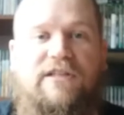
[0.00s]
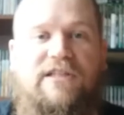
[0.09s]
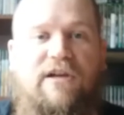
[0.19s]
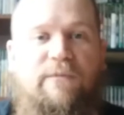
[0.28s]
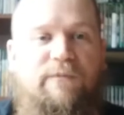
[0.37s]

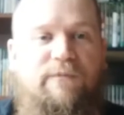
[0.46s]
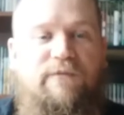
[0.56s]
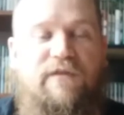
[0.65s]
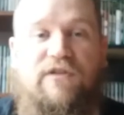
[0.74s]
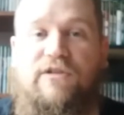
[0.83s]
So
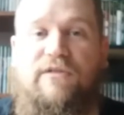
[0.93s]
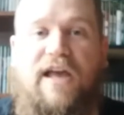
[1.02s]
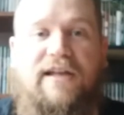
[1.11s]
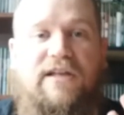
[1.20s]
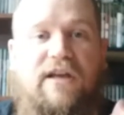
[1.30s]
if you do
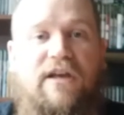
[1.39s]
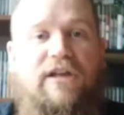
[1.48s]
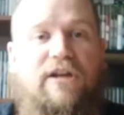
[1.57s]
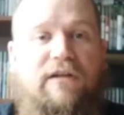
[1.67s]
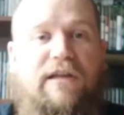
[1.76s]
that,
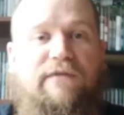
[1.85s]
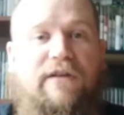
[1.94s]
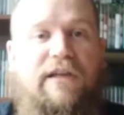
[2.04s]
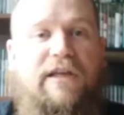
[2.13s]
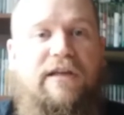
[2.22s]
you know, leave a
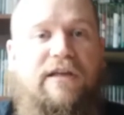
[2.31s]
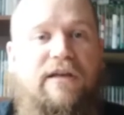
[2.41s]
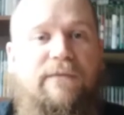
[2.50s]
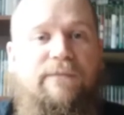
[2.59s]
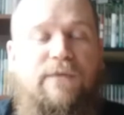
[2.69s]

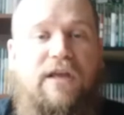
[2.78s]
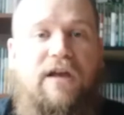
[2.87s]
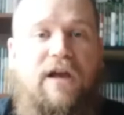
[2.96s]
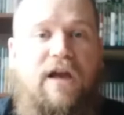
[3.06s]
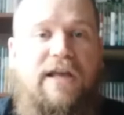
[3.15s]
link
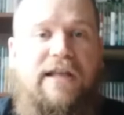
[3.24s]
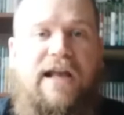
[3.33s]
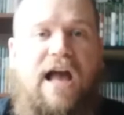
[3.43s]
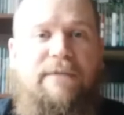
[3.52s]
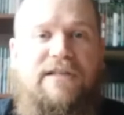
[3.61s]
uh, in the
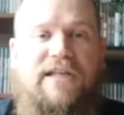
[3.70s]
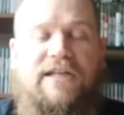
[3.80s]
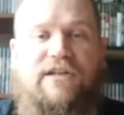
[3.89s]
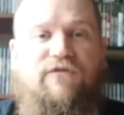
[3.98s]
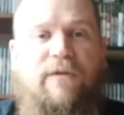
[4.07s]
comment
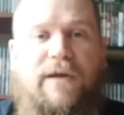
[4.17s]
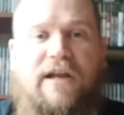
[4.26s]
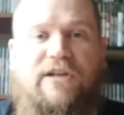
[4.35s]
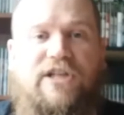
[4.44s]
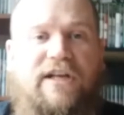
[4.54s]
section for me and
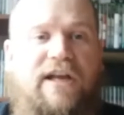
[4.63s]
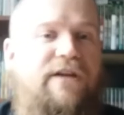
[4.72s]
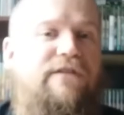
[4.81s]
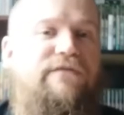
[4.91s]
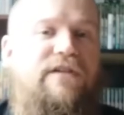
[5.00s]
I'll check
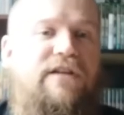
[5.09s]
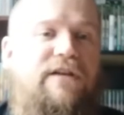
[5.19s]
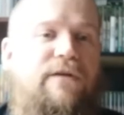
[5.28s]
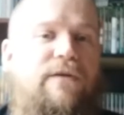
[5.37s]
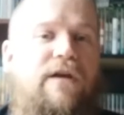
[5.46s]
out your
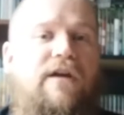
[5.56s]
video.